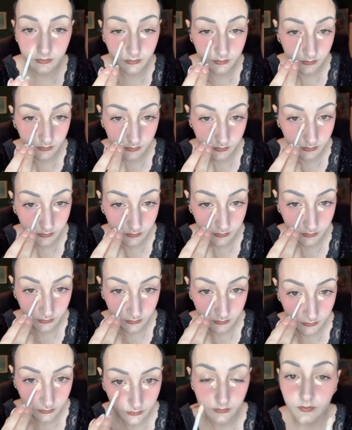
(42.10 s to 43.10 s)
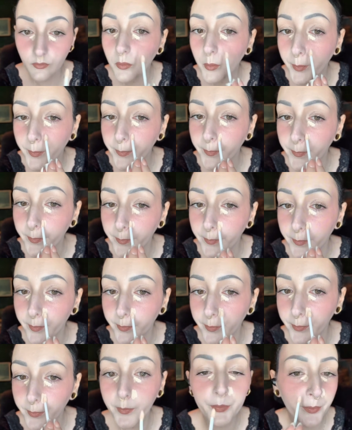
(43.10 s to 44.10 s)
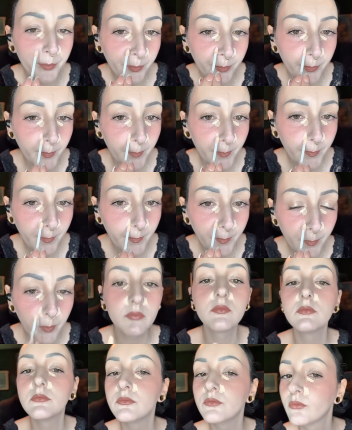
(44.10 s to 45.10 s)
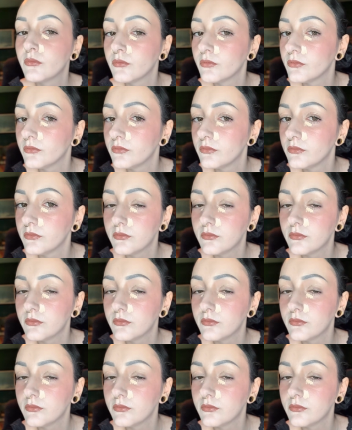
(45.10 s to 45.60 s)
called Neutral Swan by Catrice. I'm